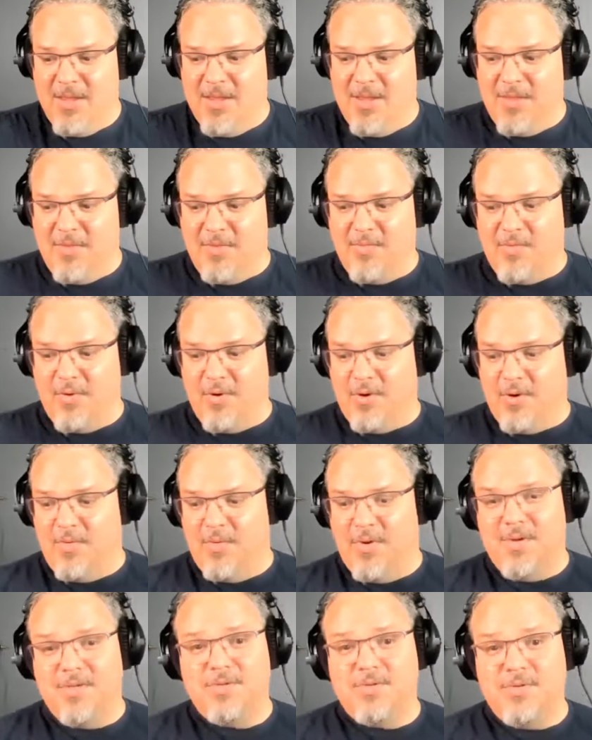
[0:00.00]
we're
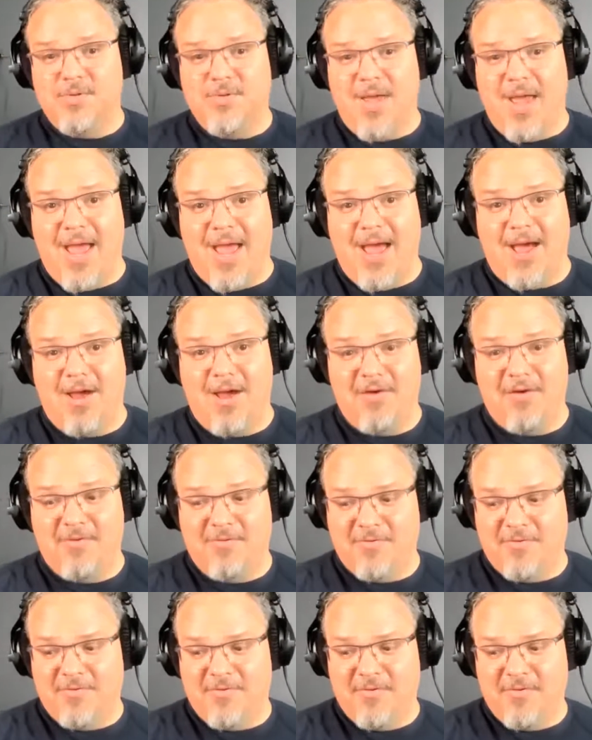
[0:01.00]
going to
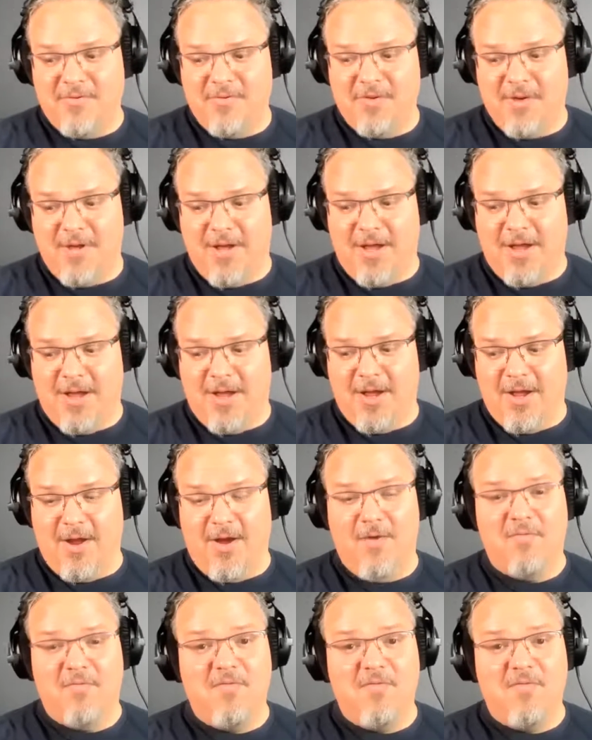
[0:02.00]
have a